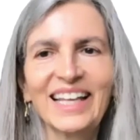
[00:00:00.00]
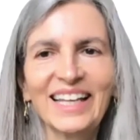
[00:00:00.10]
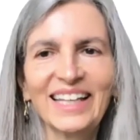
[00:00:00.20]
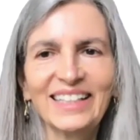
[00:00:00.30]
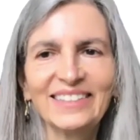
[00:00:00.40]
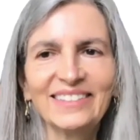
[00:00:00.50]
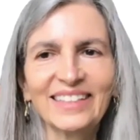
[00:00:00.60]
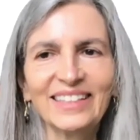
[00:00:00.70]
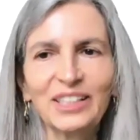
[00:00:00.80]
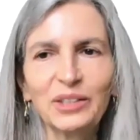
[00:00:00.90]
And
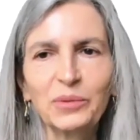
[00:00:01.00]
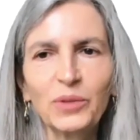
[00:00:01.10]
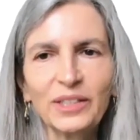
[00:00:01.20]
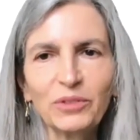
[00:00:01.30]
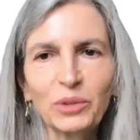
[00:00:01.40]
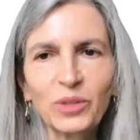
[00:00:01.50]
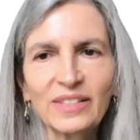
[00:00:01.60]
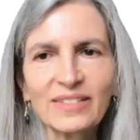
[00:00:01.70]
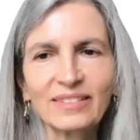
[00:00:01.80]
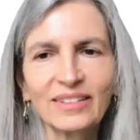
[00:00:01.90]
one of the
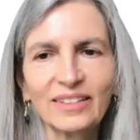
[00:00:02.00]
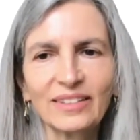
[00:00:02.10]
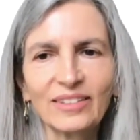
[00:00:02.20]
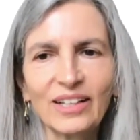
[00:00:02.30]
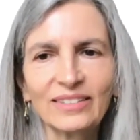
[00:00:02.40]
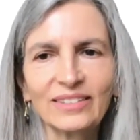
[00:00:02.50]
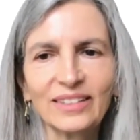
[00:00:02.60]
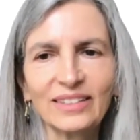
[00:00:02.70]
ones that I thought